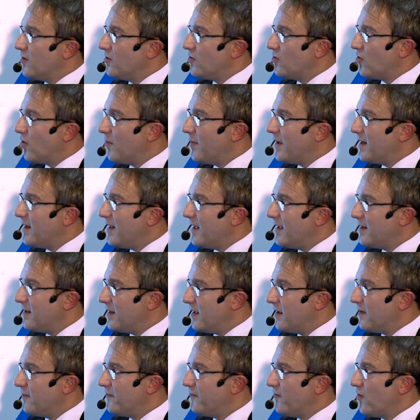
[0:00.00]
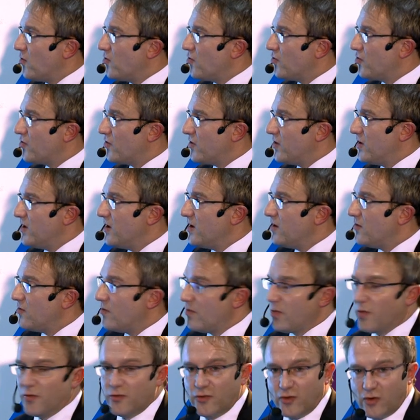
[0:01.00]
dominating, focused here
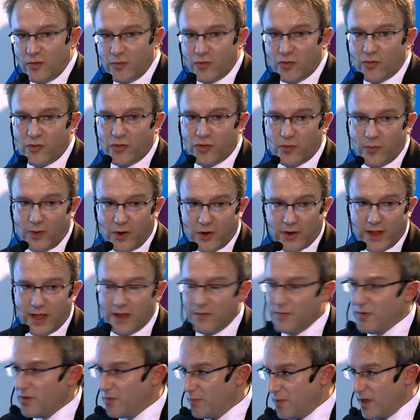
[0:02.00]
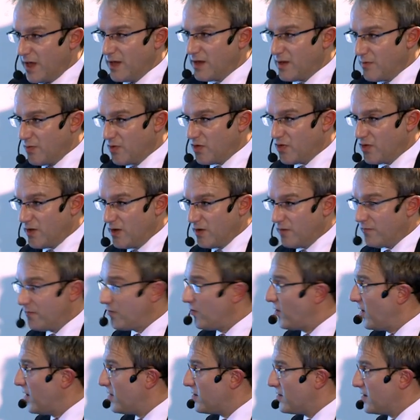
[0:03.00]
on the dermis with about 80% of
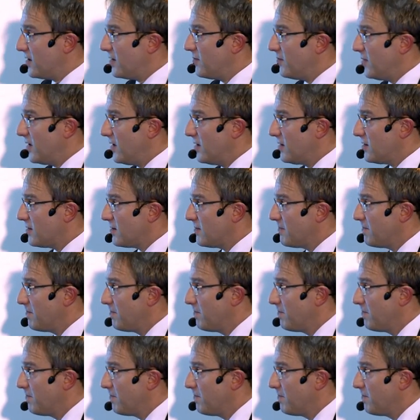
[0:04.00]
dry skin mass.